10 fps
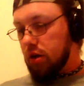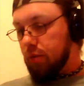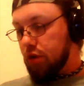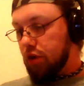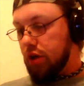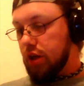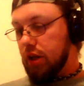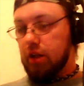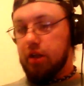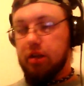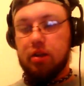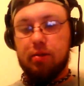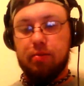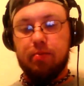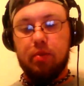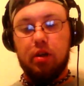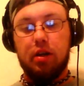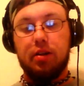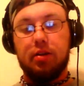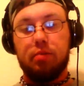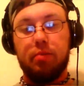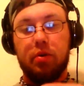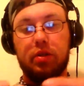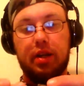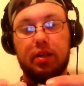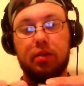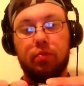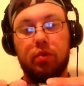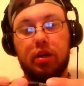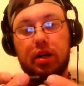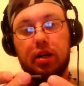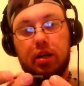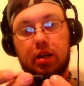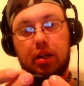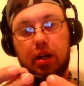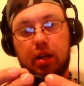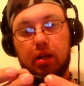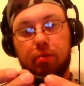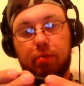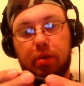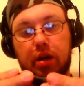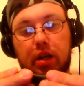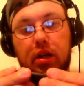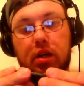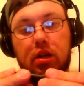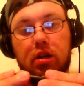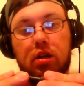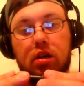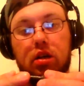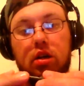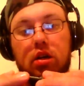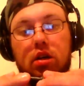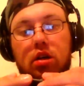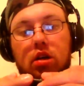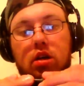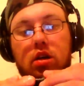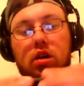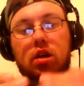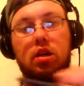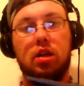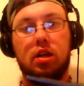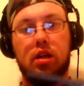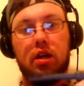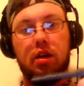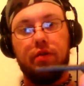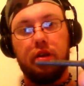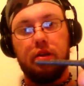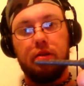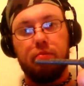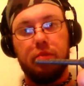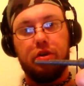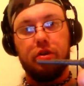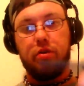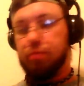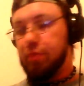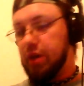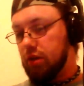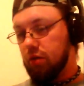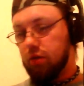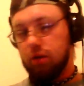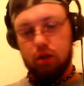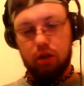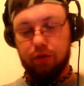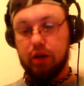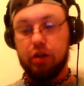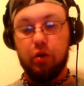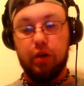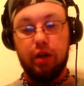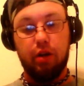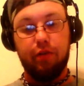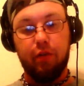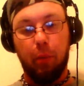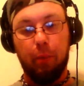I'm going to show you that this uh, smokestacks and whatnot can combine. And he can have like miniature little pistols. I forgot to show that off.